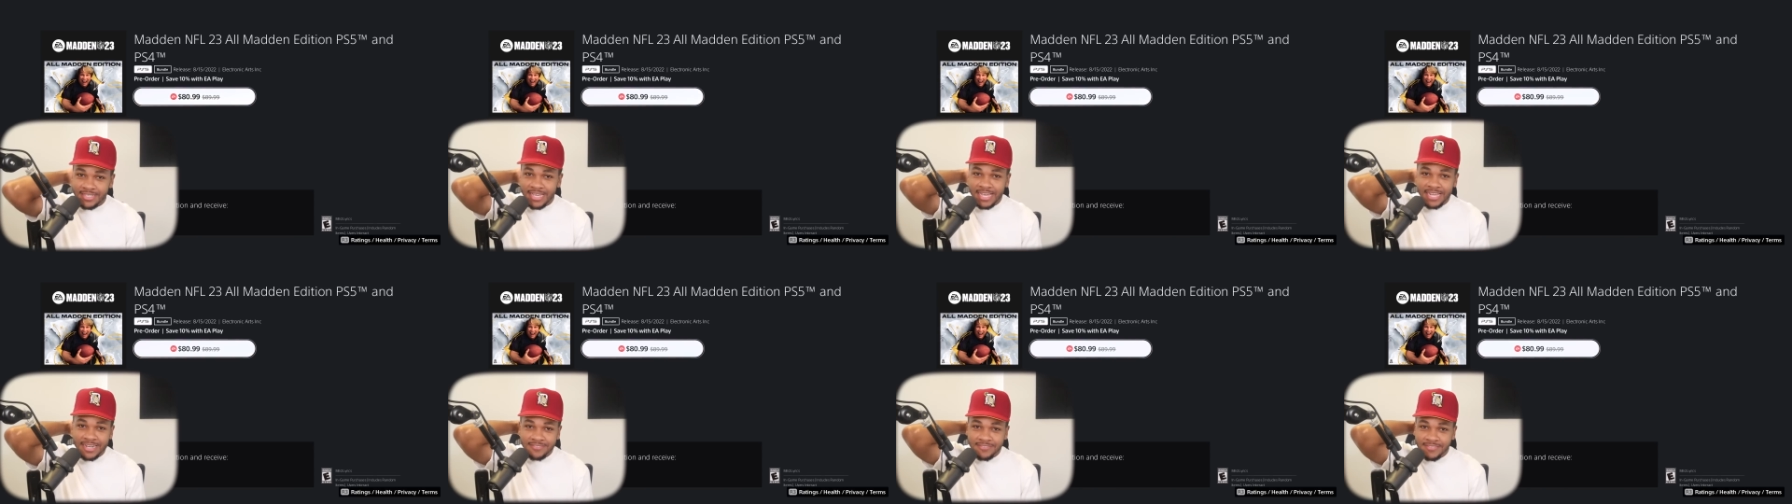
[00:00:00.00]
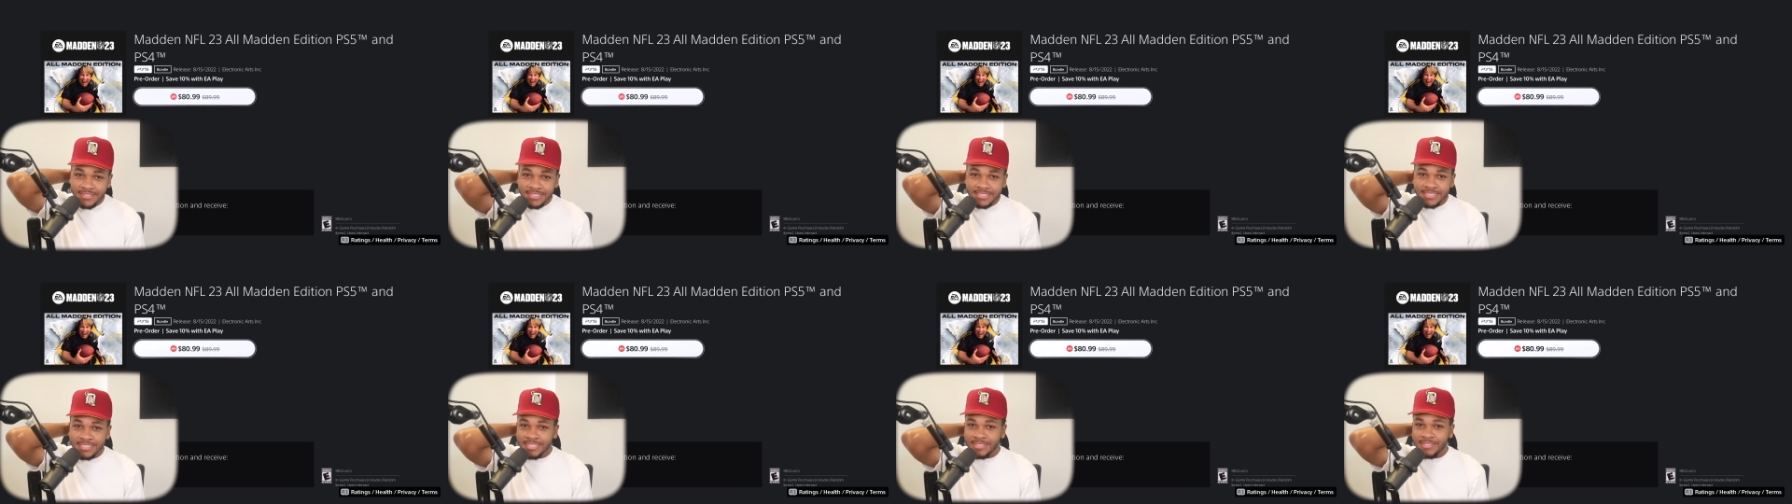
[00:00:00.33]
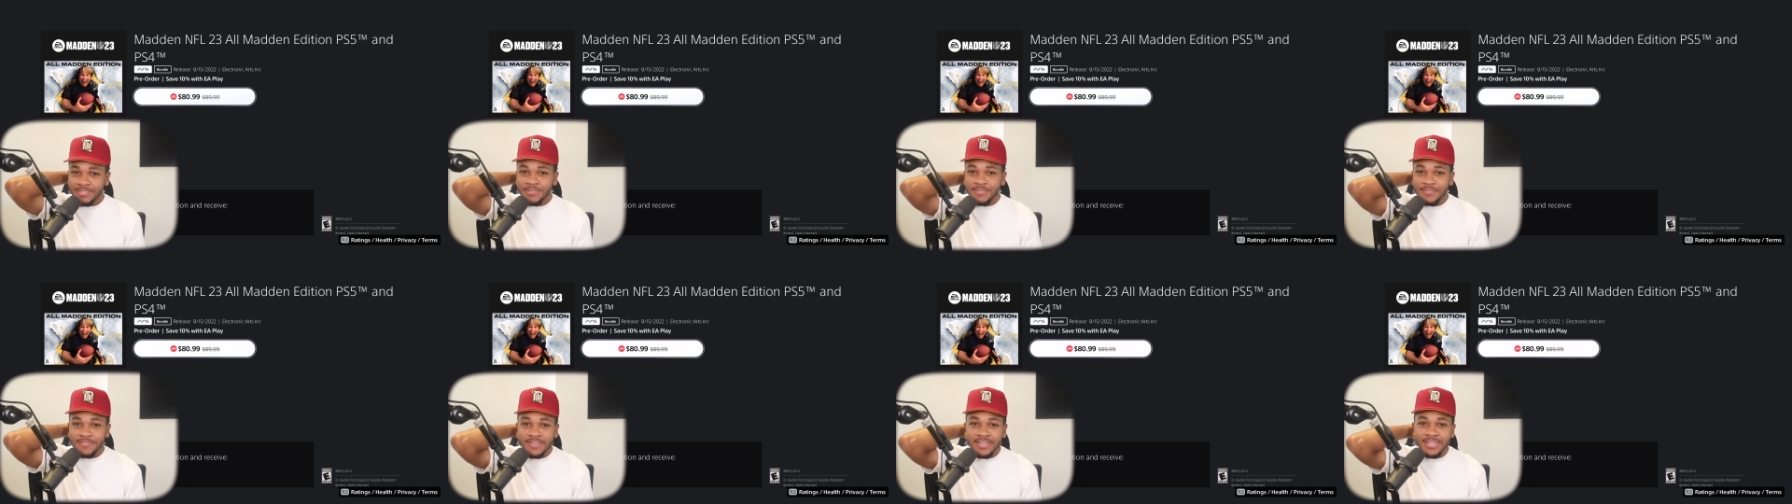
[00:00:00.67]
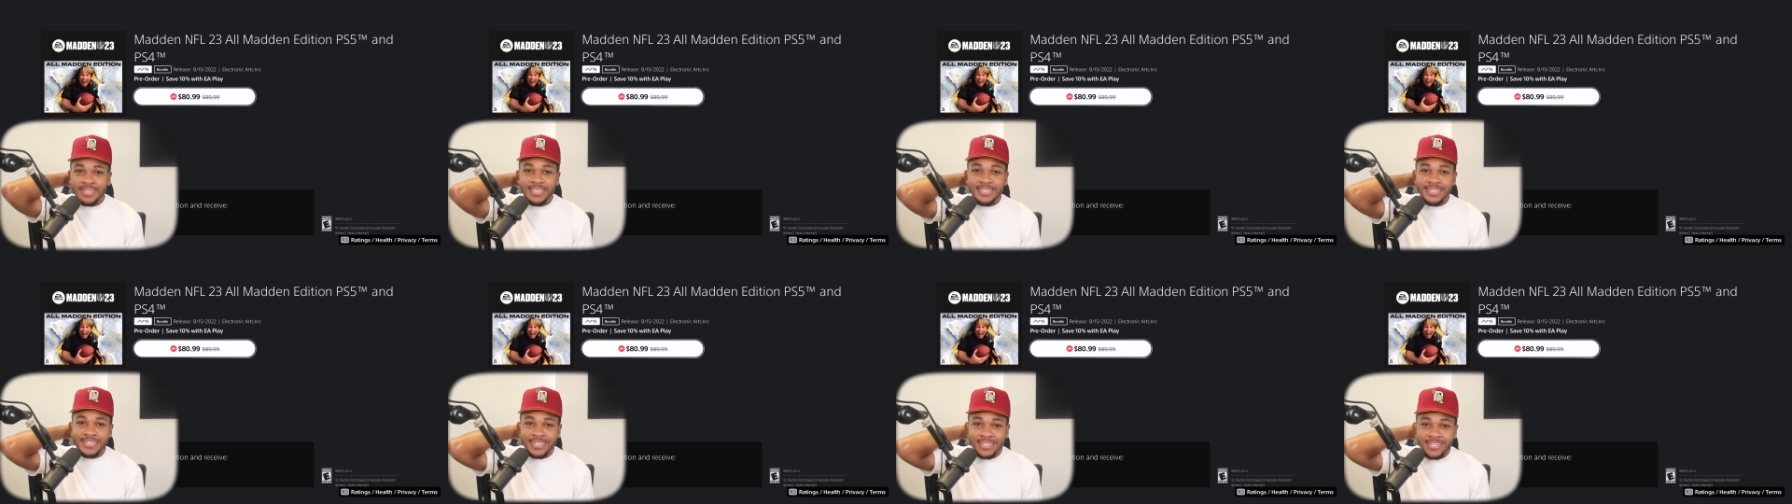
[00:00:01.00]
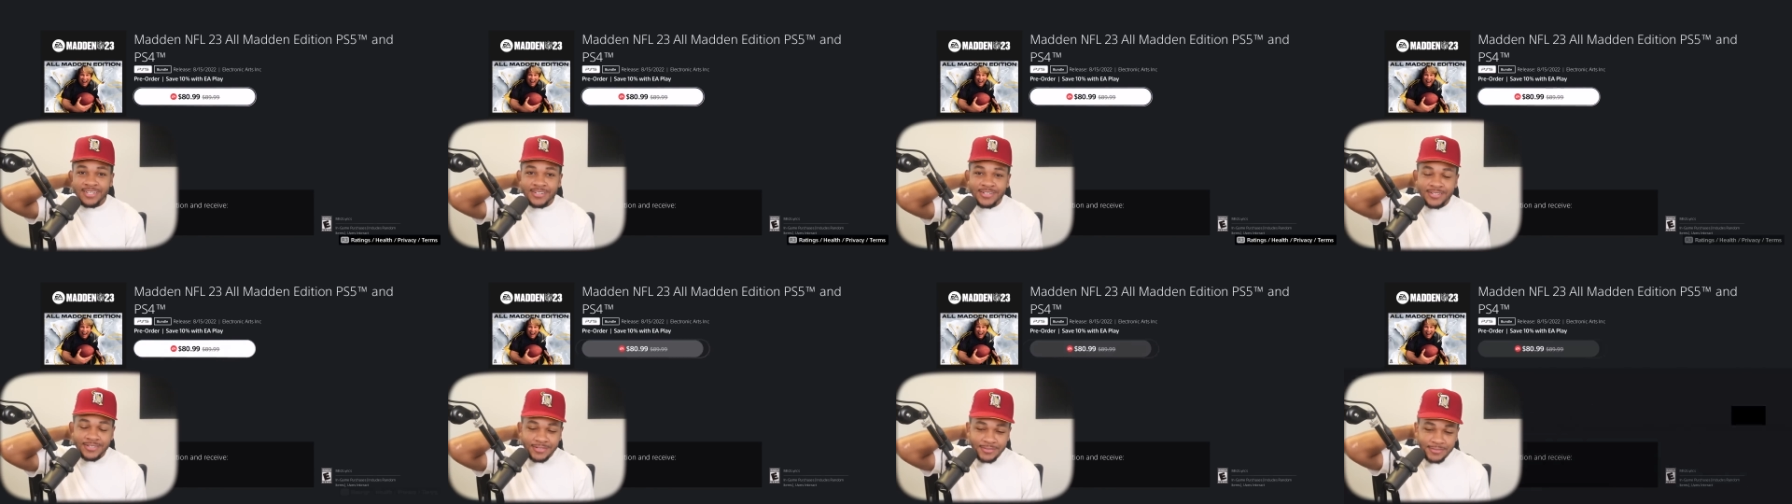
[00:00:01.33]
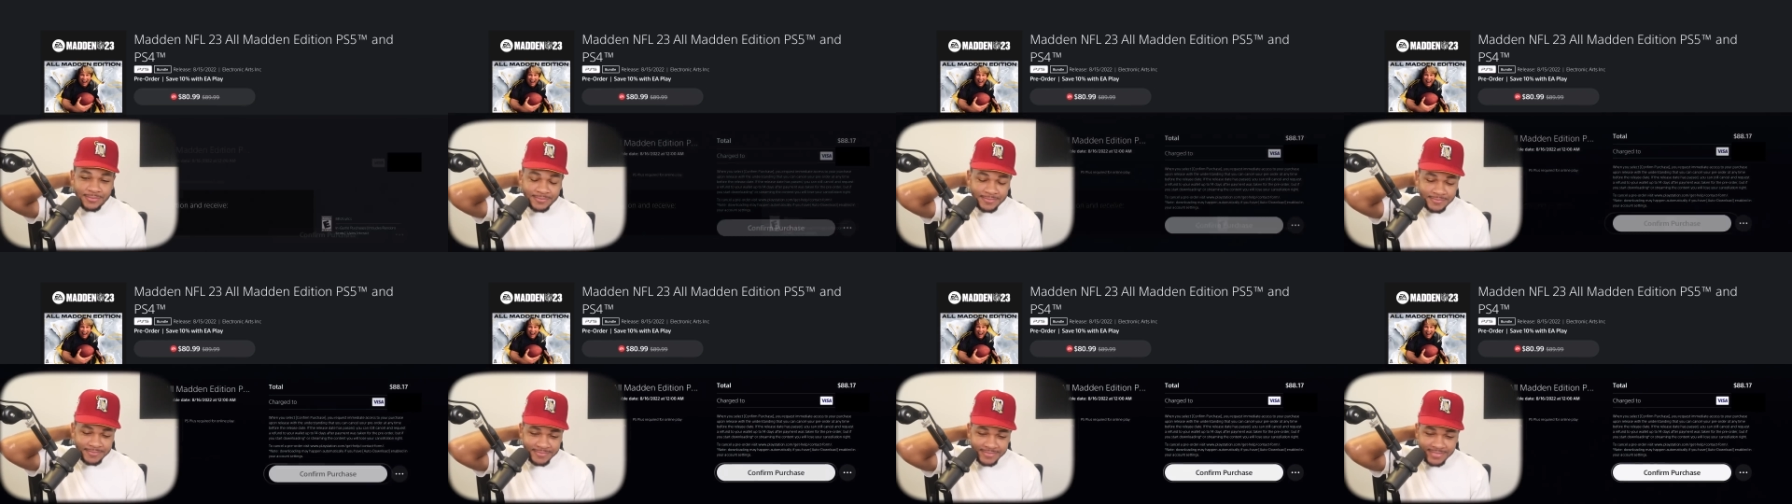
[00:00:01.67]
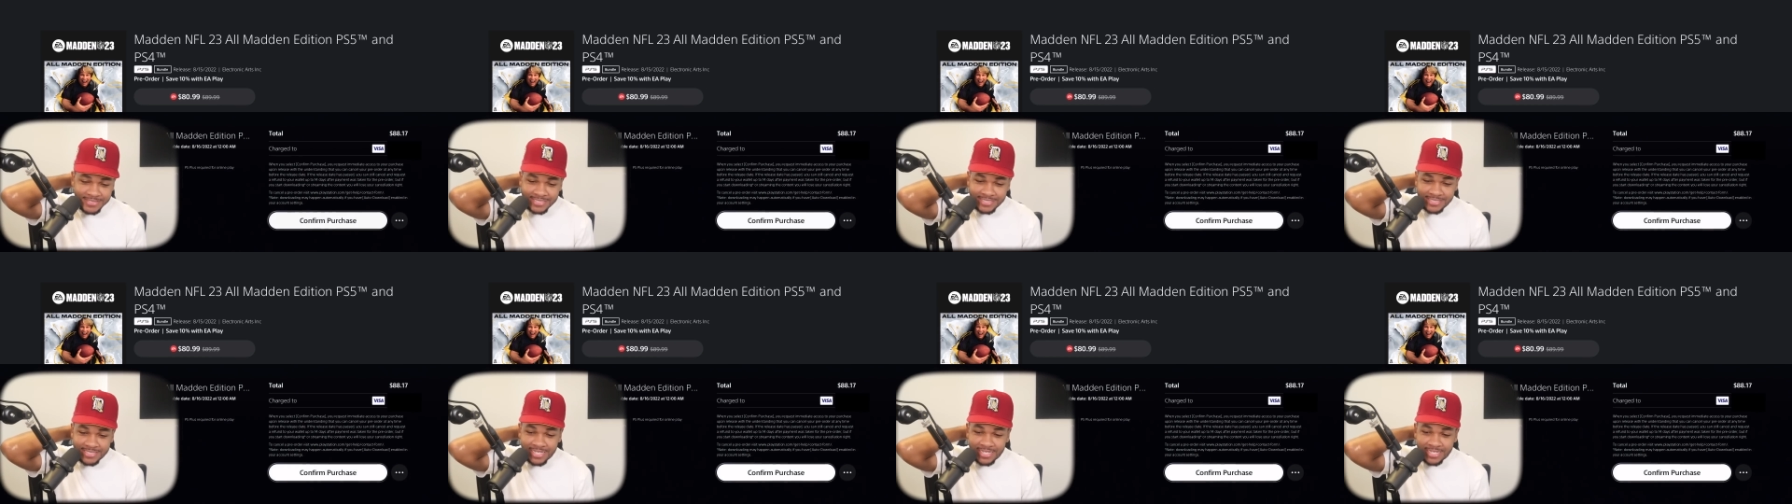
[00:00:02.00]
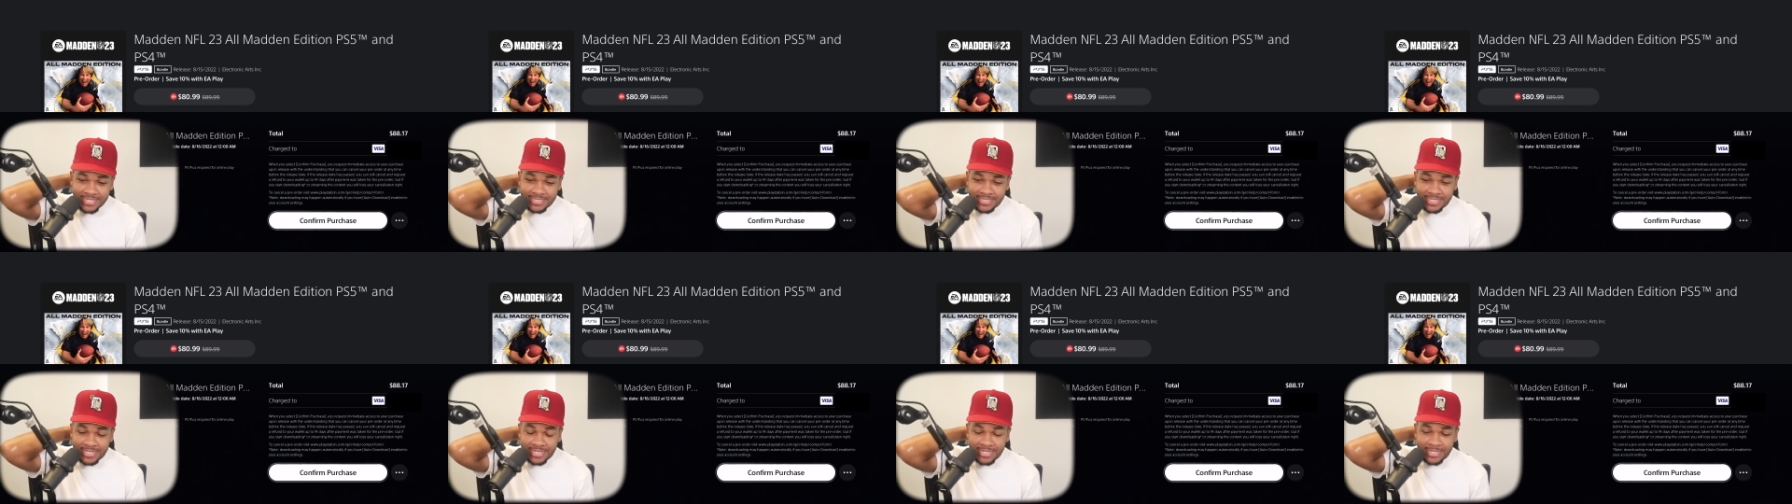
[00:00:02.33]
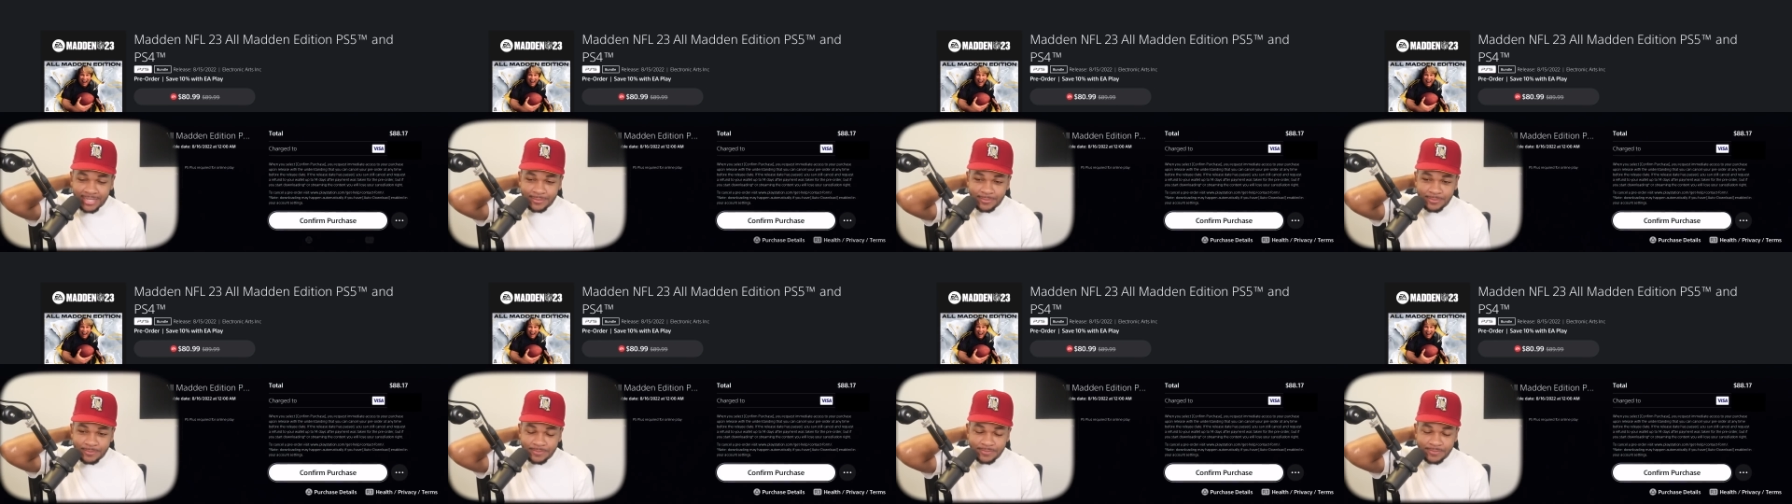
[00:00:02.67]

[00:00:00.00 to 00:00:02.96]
every single fucking year, it's that time.